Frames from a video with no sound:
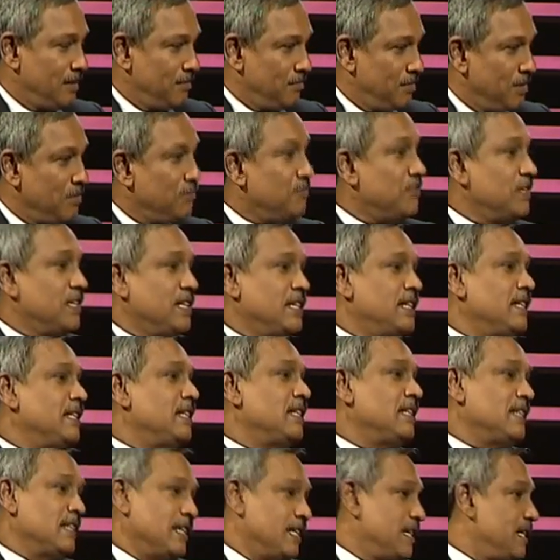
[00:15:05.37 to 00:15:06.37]
preferred
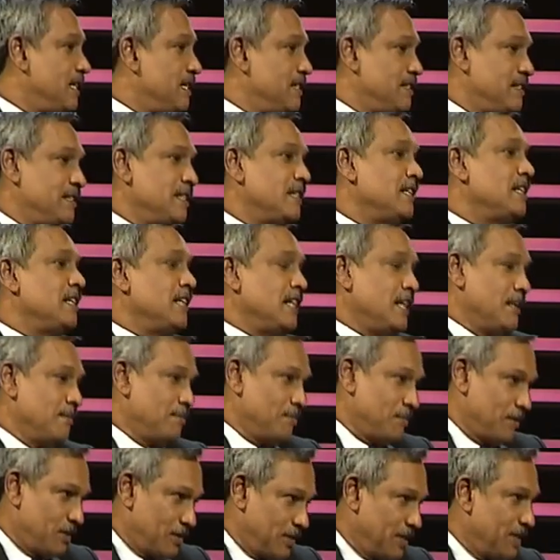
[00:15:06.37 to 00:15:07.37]
against the
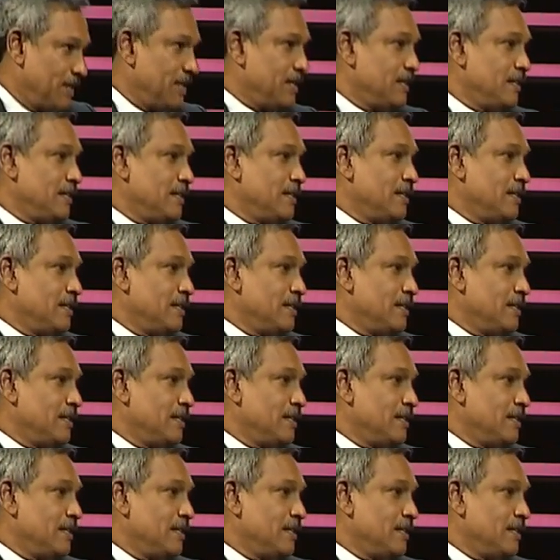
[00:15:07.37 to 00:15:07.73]
employee.